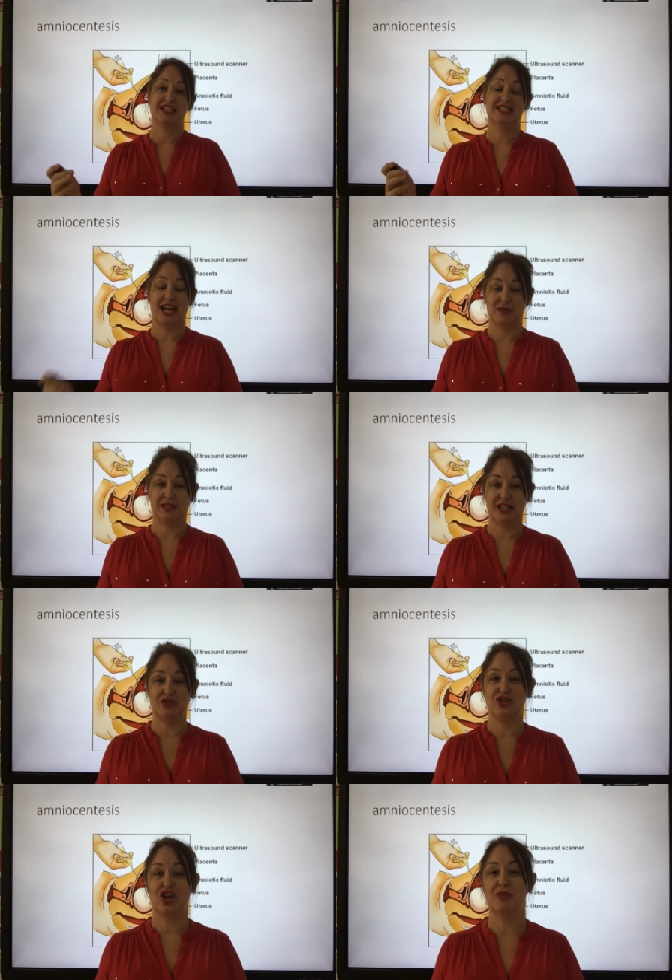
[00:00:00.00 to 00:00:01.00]
Down
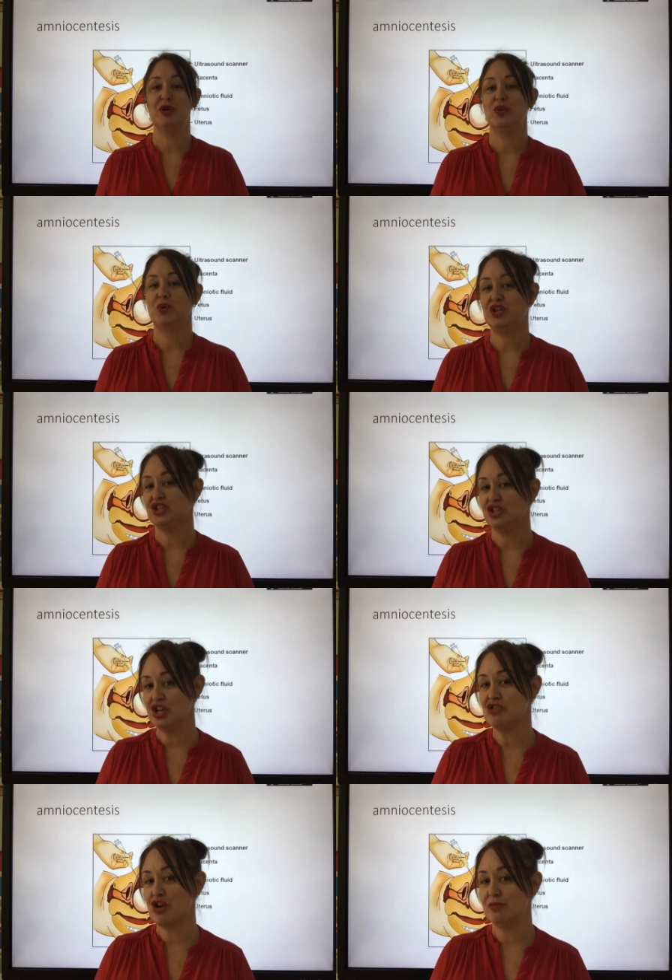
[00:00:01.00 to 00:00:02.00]
syndrome, which is
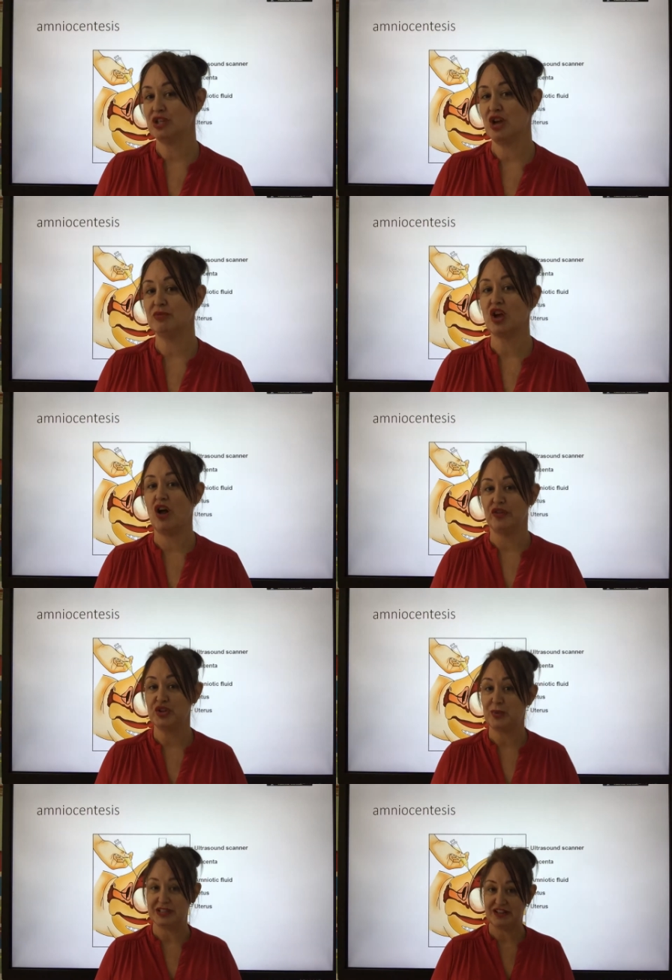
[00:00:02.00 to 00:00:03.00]
three chromosomes on the
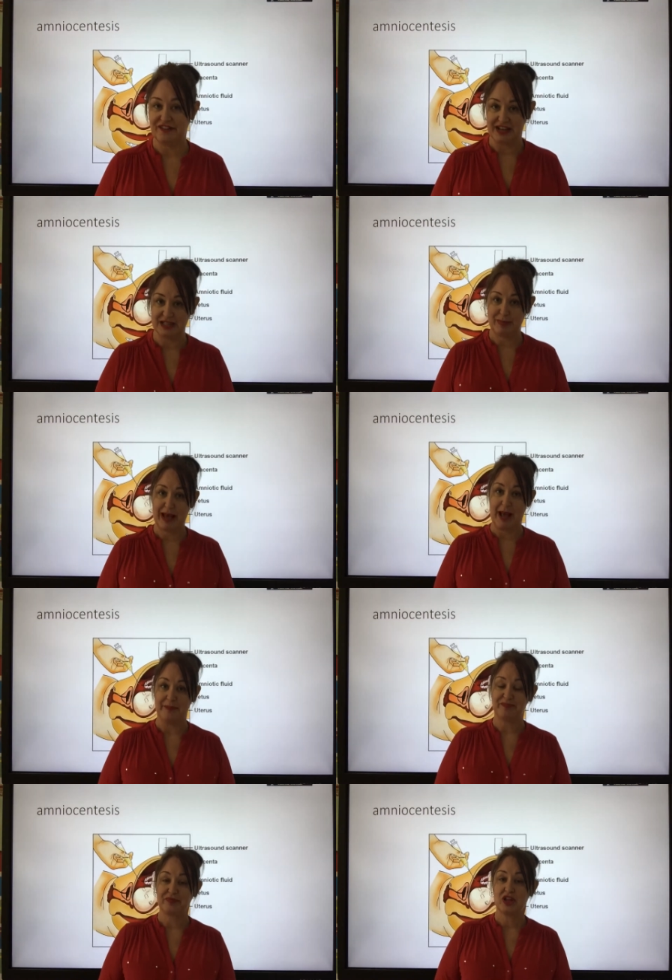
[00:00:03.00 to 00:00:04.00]
21st pair.
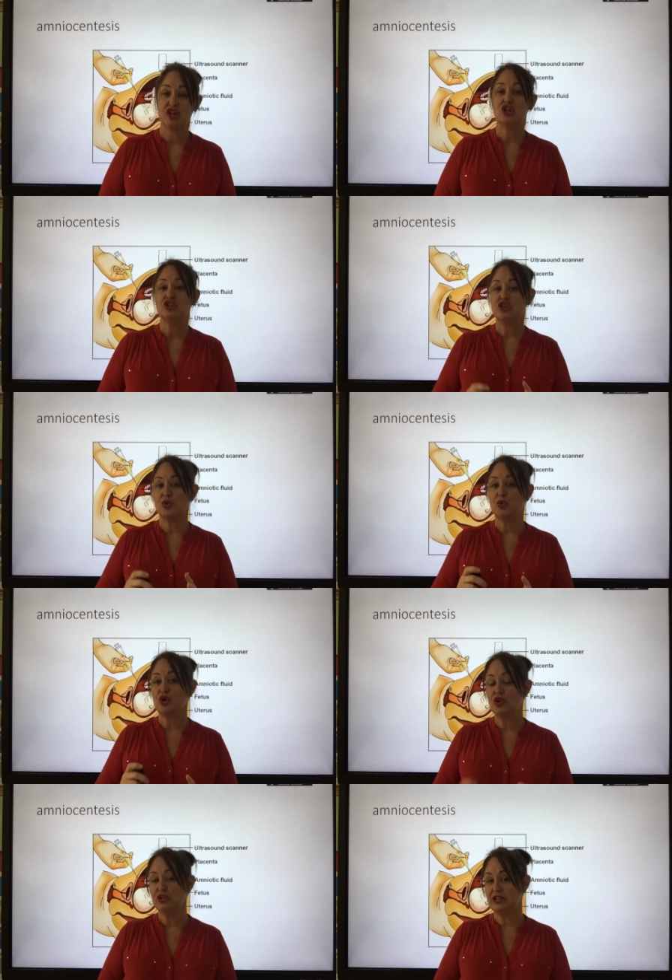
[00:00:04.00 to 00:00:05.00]
So
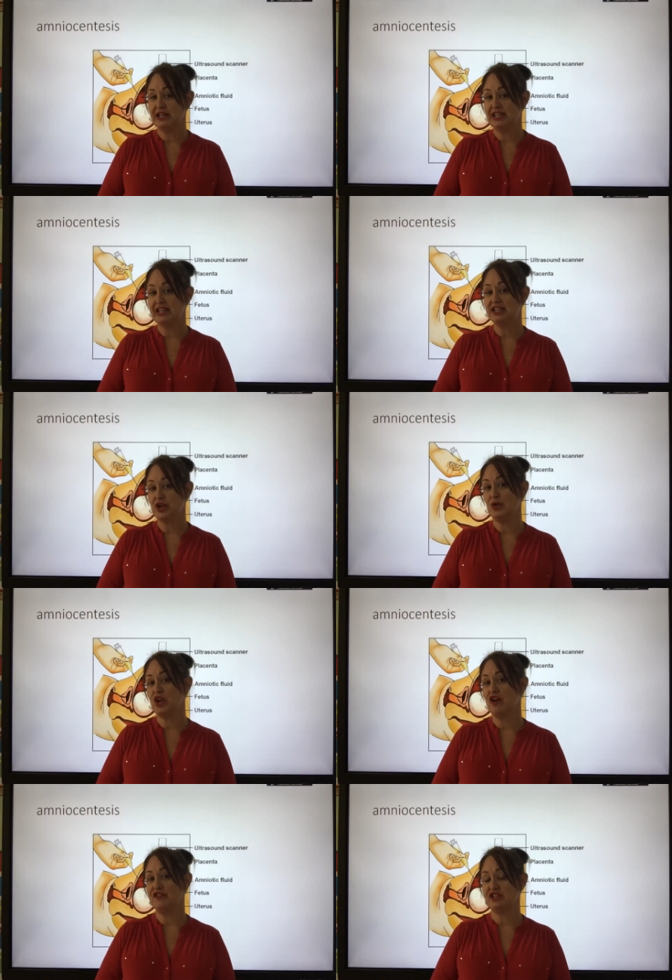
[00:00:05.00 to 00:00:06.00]
currently it's only
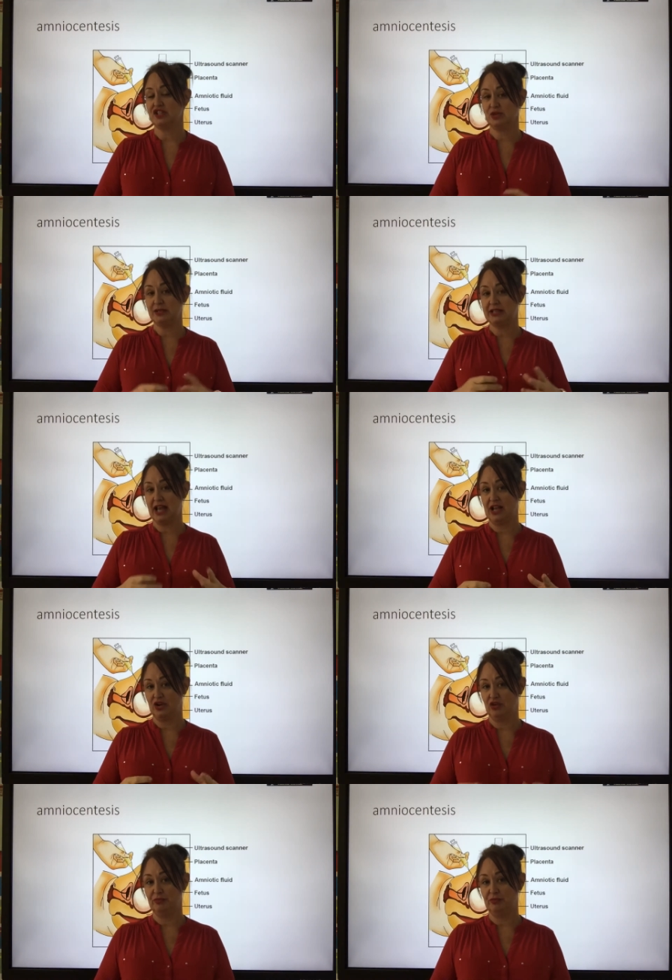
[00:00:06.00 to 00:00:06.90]
offered to a certain